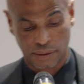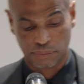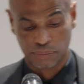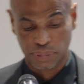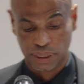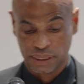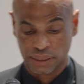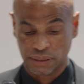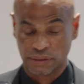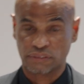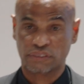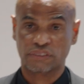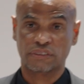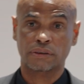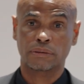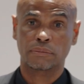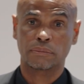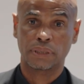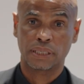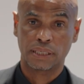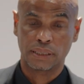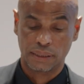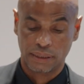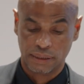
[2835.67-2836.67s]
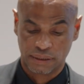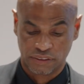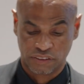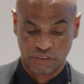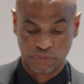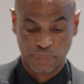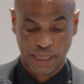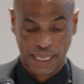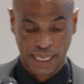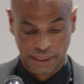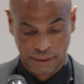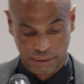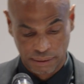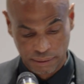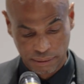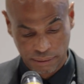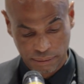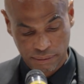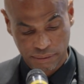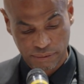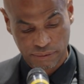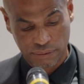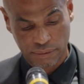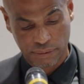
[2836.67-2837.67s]
buildings can be
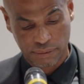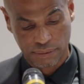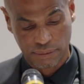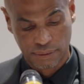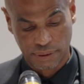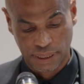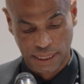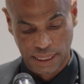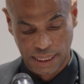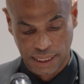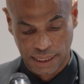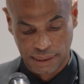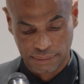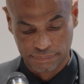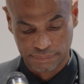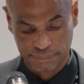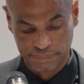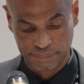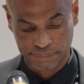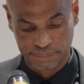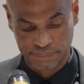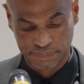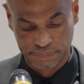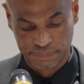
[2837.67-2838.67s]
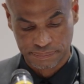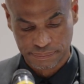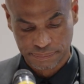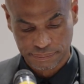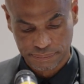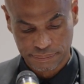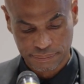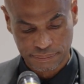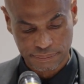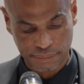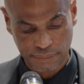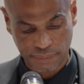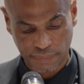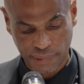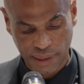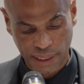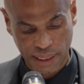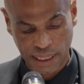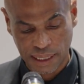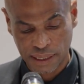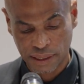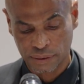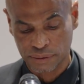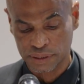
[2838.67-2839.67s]
expanded,
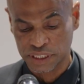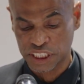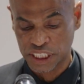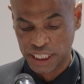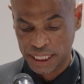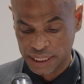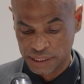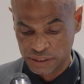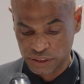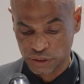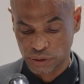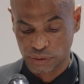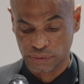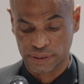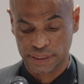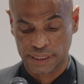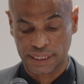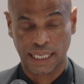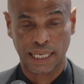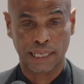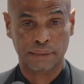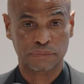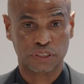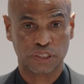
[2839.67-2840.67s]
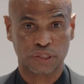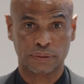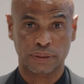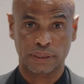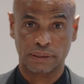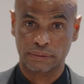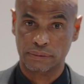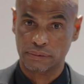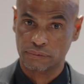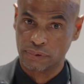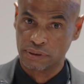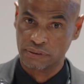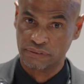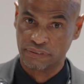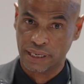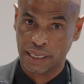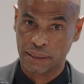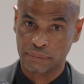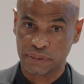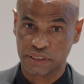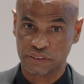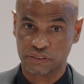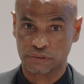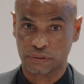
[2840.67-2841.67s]
and changed over time so that when
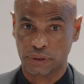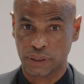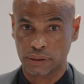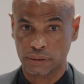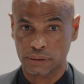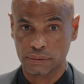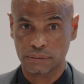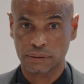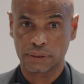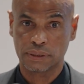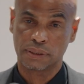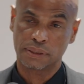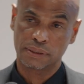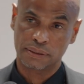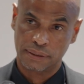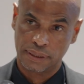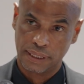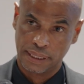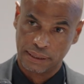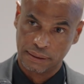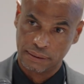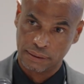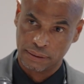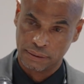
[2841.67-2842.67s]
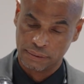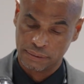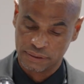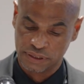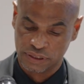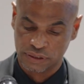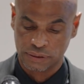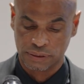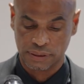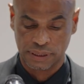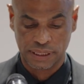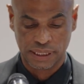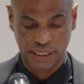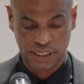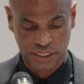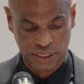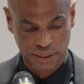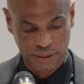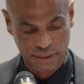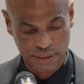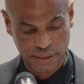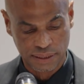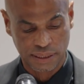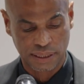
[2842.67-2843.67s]
families grow, they, certain
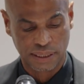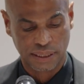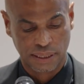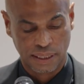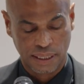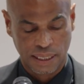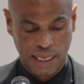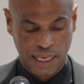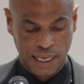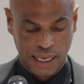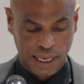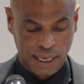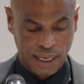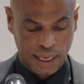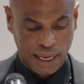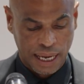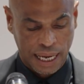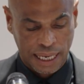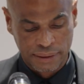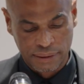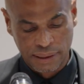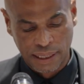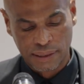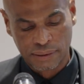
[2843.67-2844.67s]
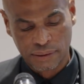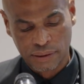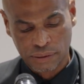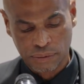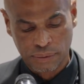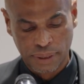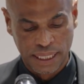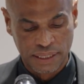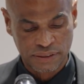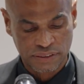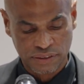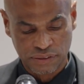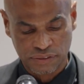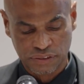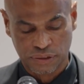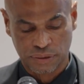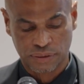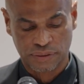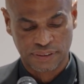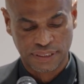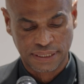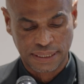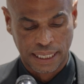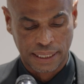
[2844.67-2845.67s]
additions. And there are ways of
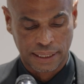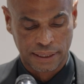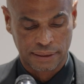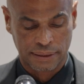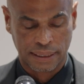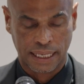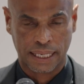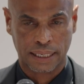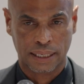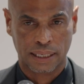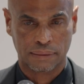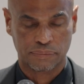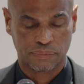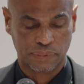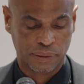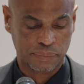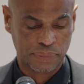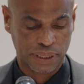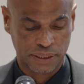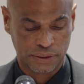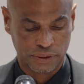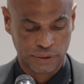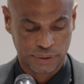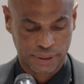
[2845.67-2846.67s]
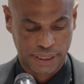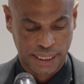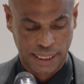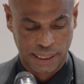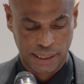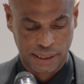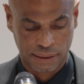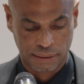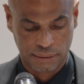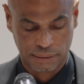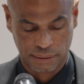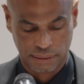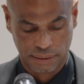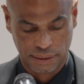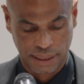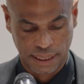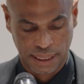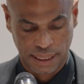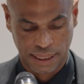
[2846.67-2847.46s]
sort of setting that up. You can,